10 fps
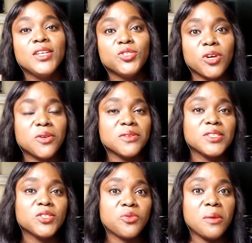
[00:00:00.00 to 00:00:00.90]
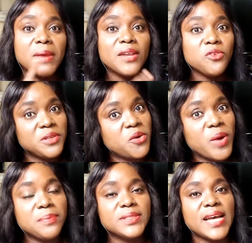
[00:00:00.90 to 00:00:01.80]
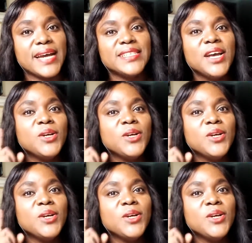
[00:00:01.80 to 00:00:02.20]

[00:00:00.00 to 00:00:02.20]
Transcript: shown on the screen and on your website